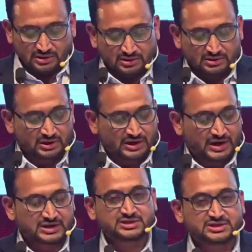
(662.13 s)
the
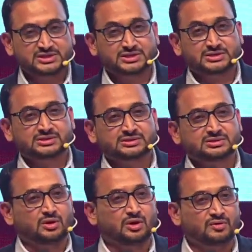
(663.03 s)
characteristics
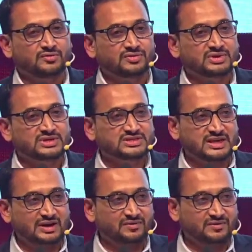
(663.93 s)
of
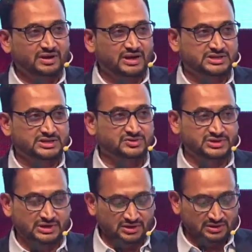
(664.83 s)

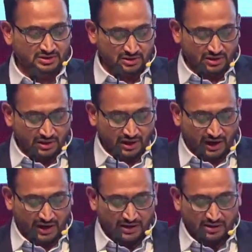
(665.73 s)
self-extinguishing
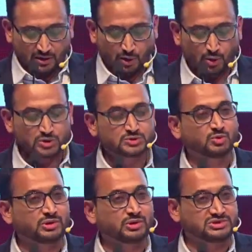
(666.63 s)
and low
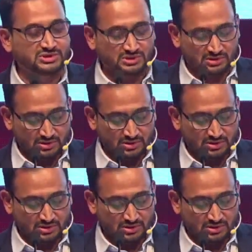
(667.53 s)
smoke emission.